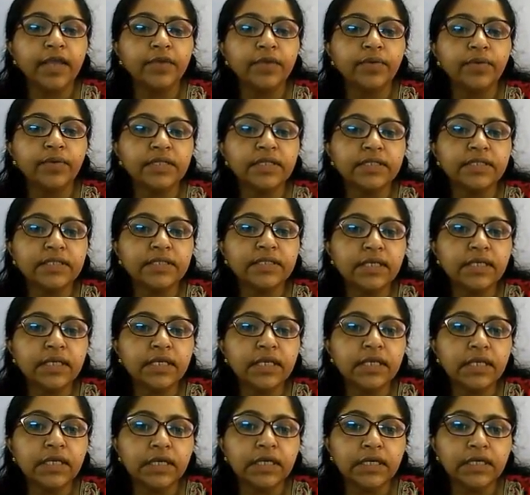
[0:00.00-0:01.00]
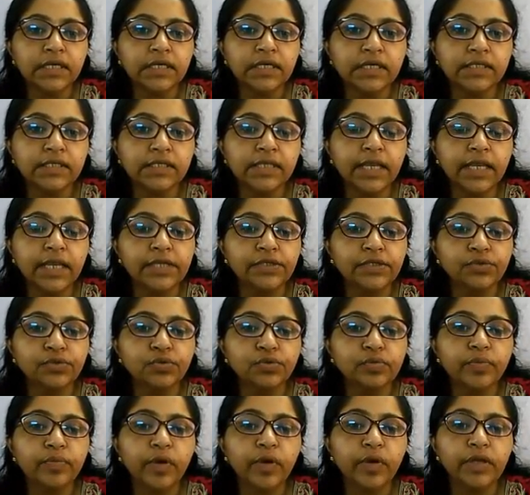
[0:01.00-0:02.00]
You can see here it is
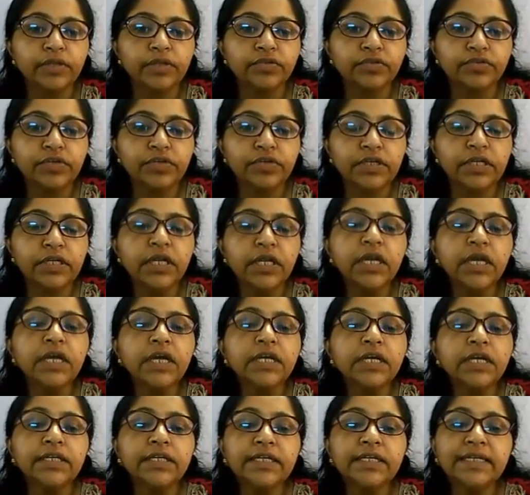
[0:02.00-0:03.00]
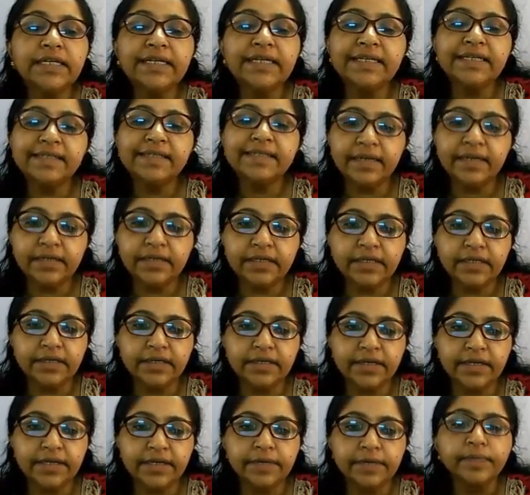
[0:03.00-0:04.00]
82.3 degrees
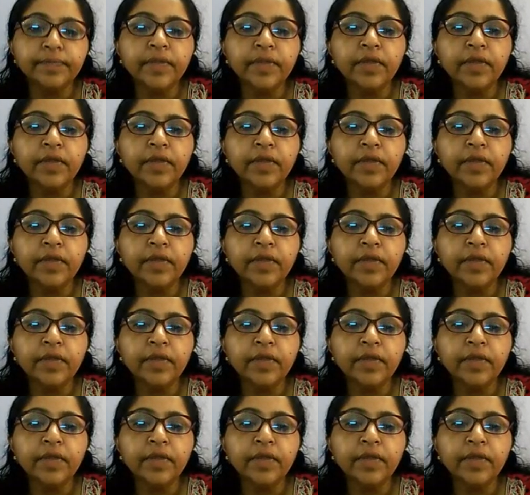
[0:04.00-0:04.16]
centigrade,